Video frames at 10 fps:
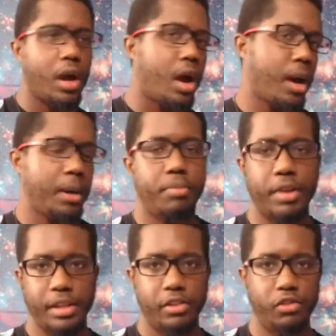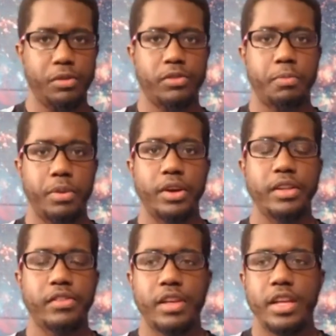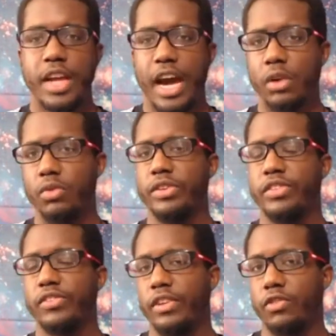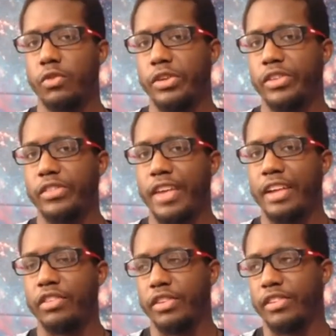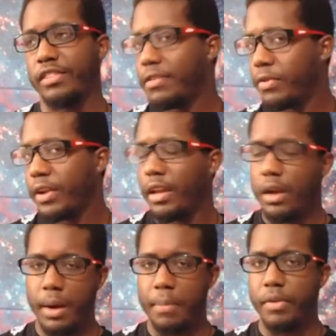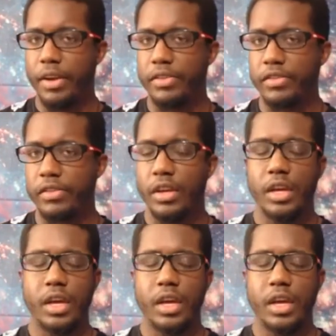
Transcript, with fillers: a heartbreak that you experienced. I don't really see Taurus as actually suffering any heartbreaks.